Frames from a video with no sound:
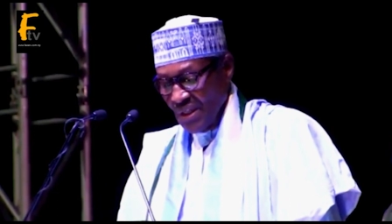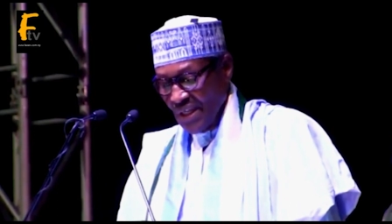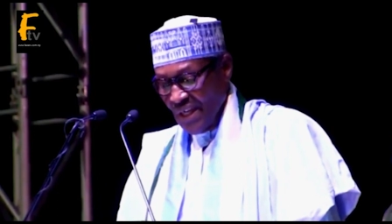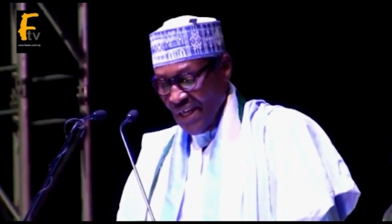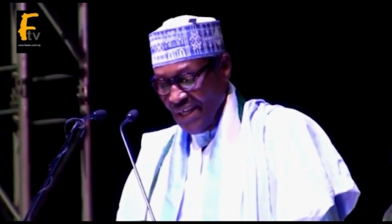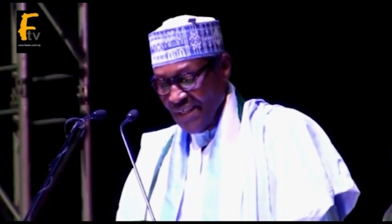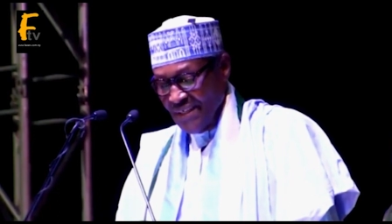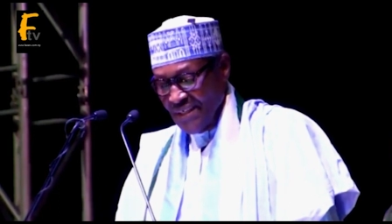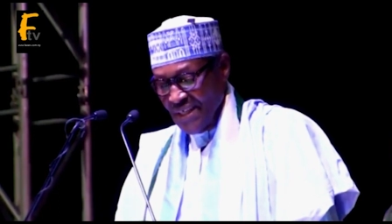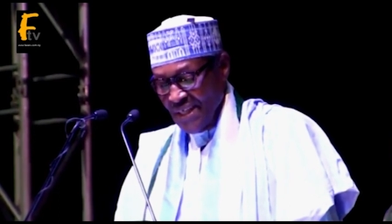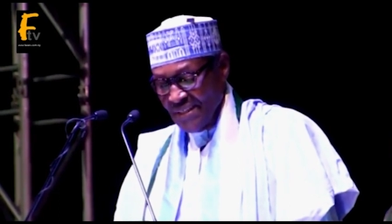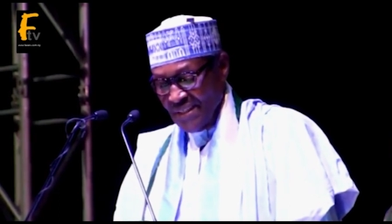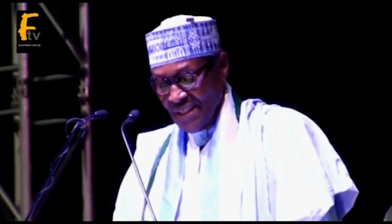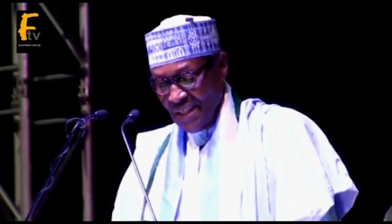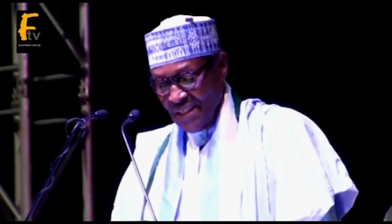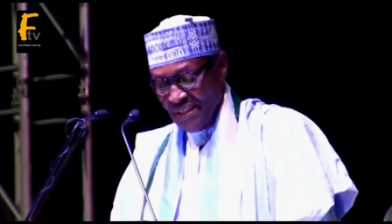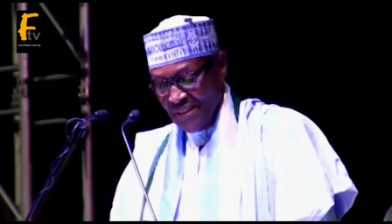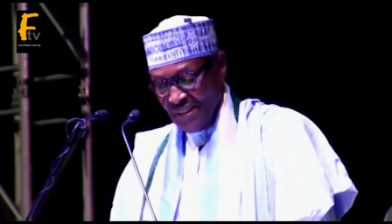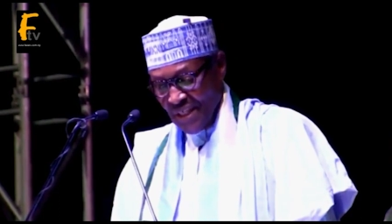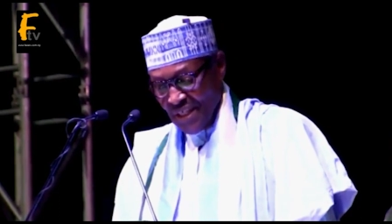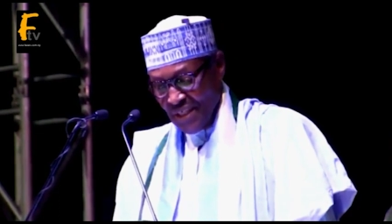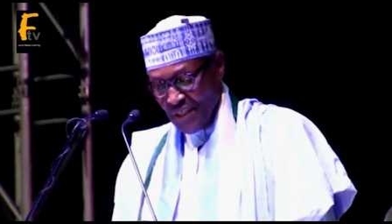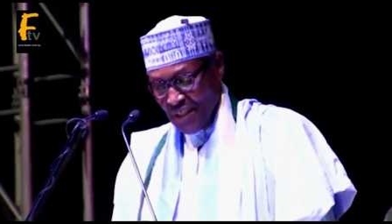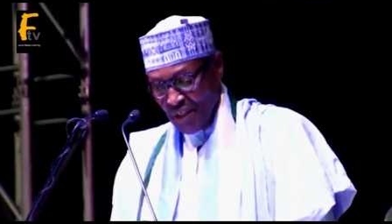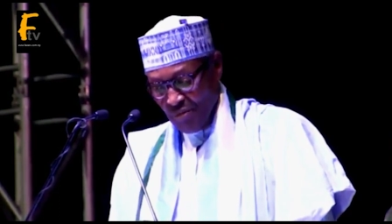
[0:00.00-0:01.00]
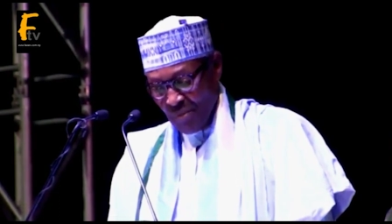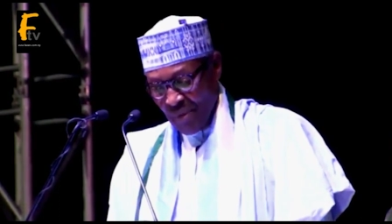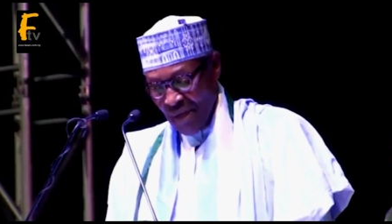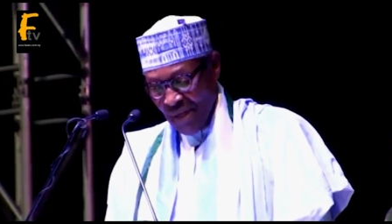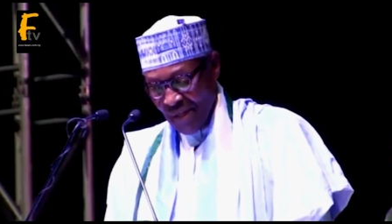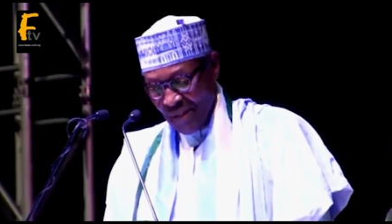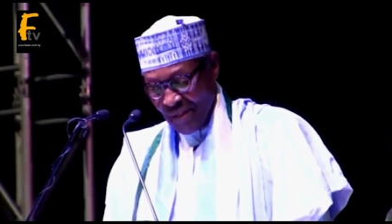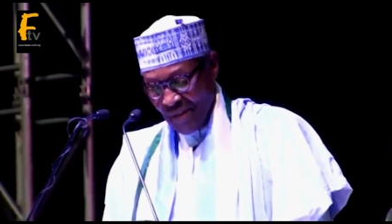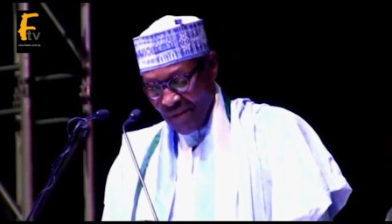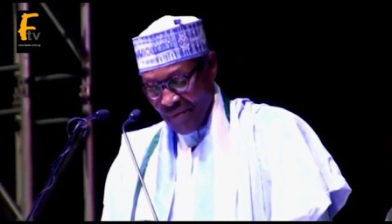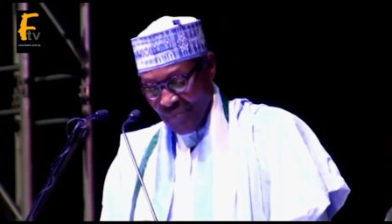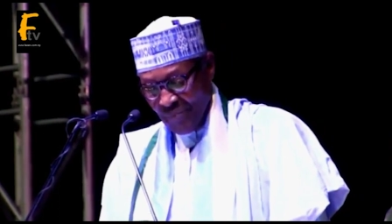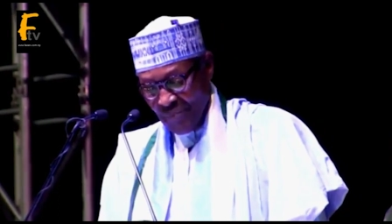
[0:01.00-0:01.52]
Ladies and
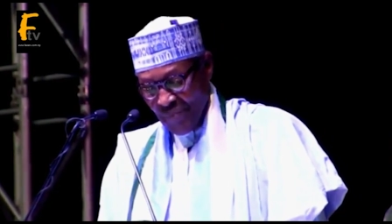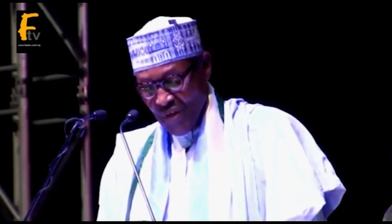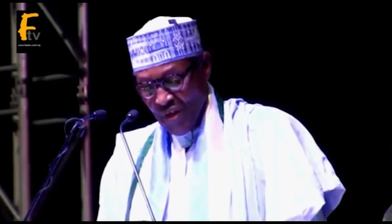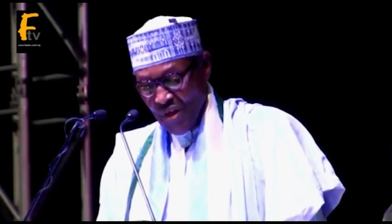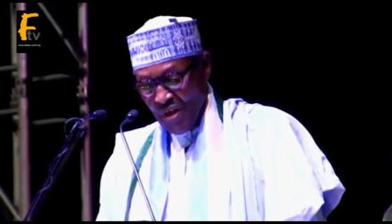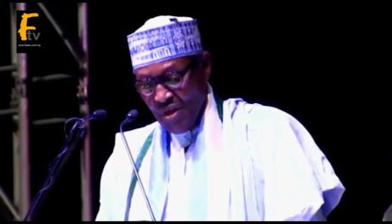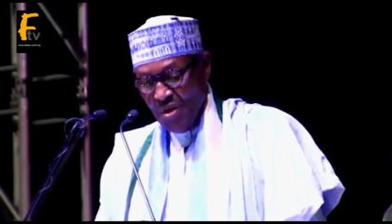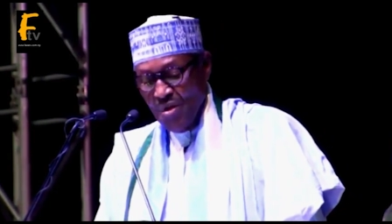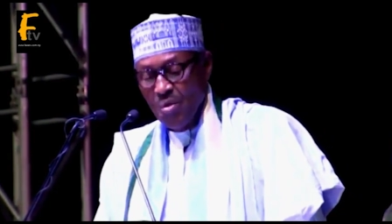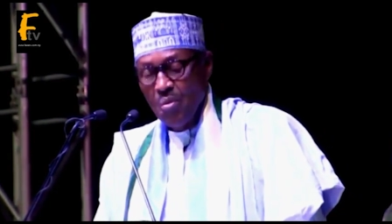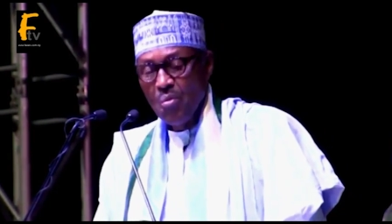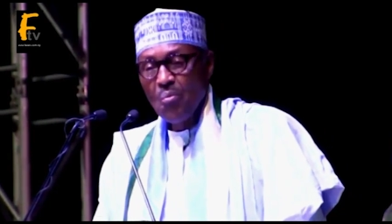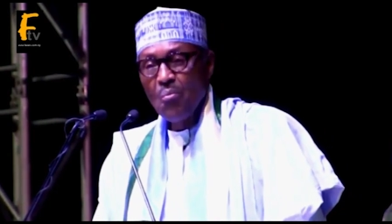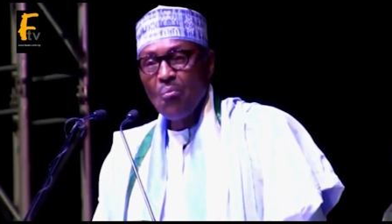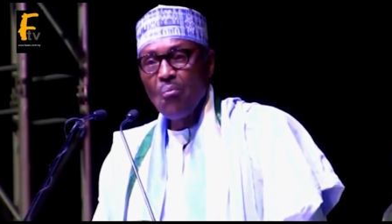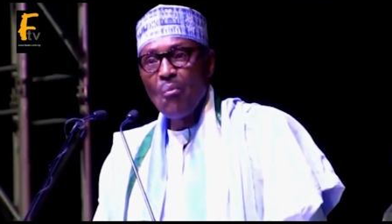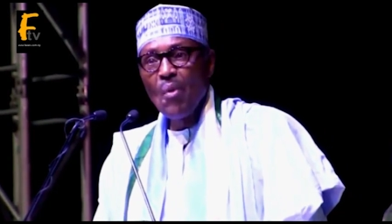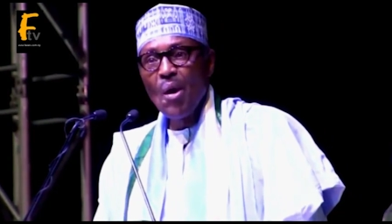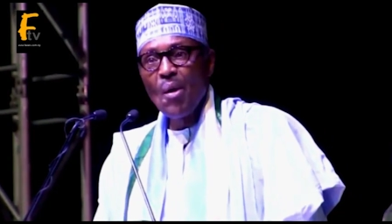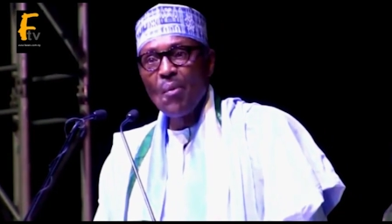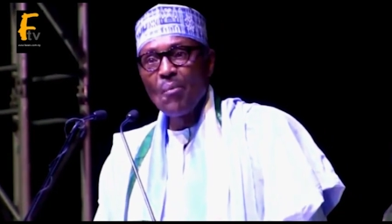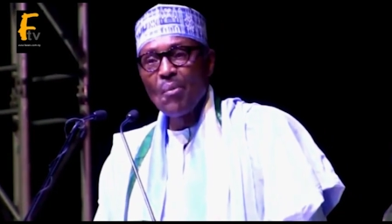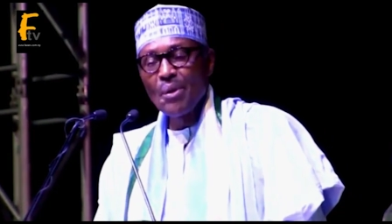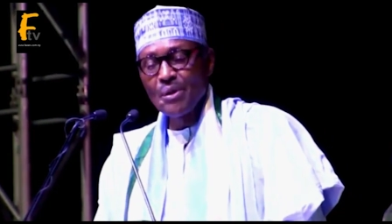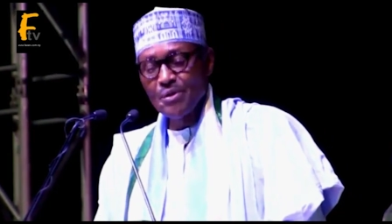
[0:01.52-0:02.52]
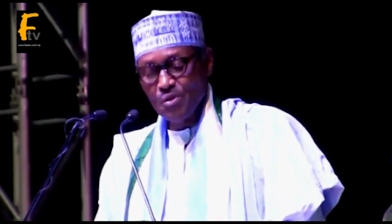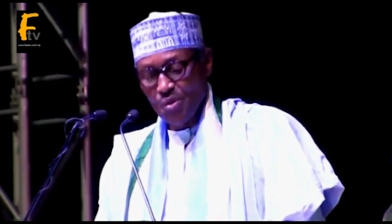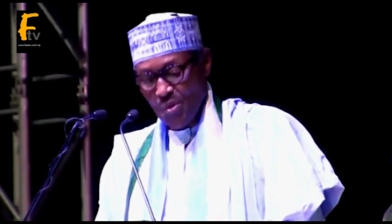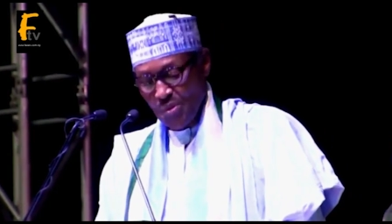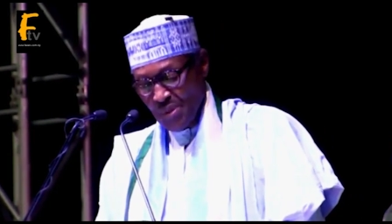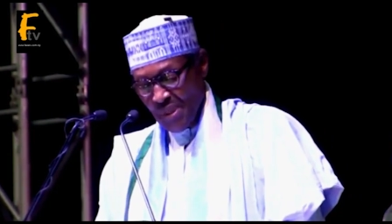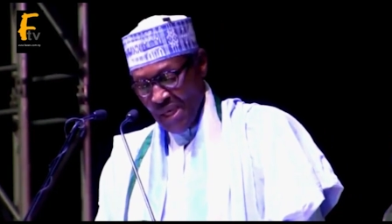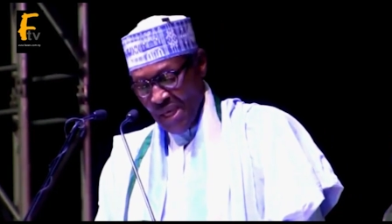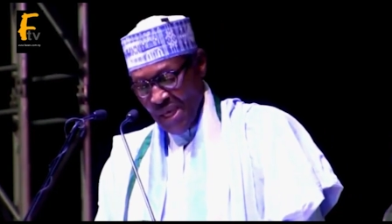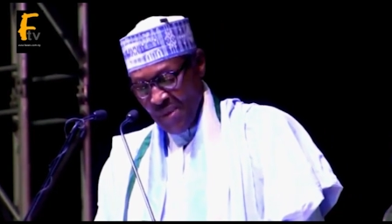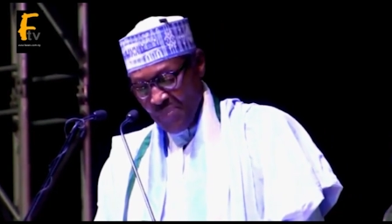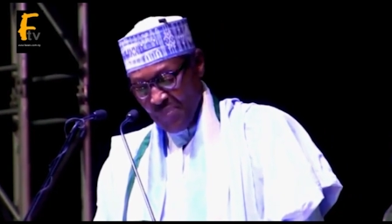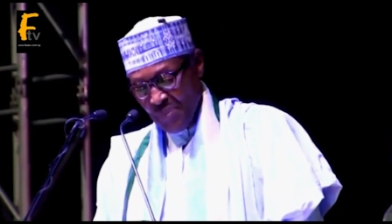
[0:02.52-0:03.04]
gentlemen, members
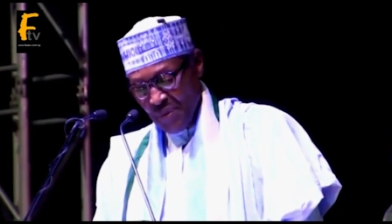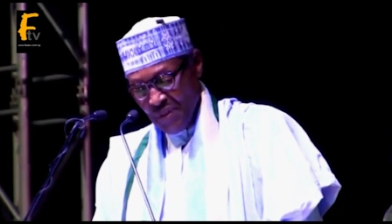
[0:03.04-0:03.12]
of the